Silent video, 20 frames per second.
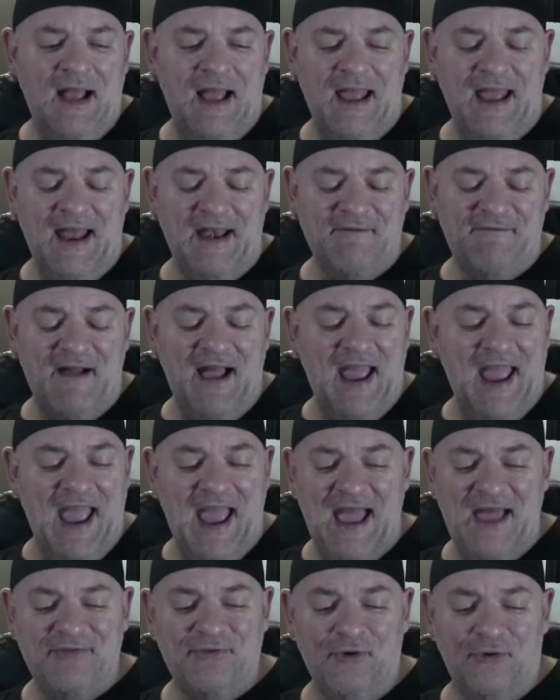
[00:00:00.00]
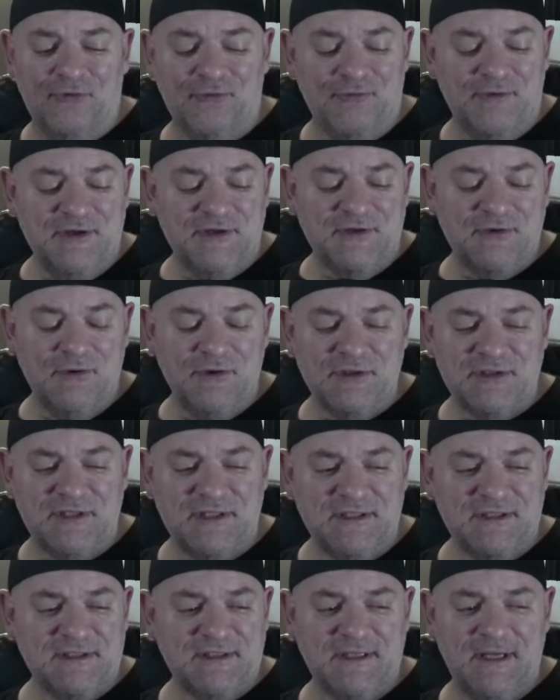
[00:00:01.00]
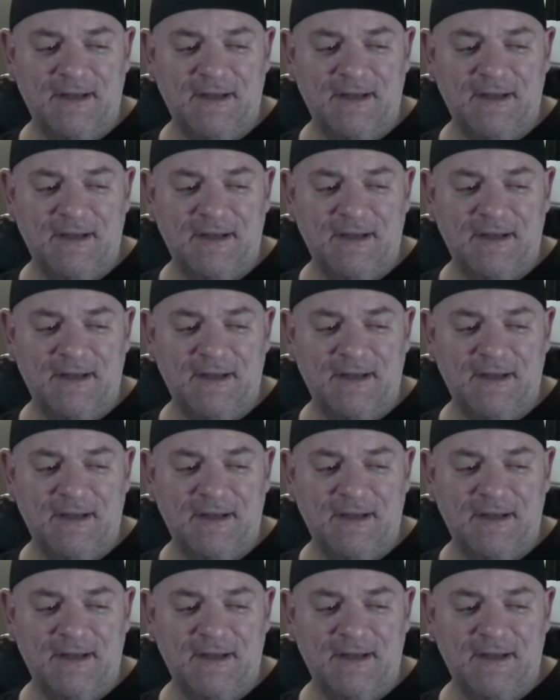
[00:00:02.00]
And if I had those resources,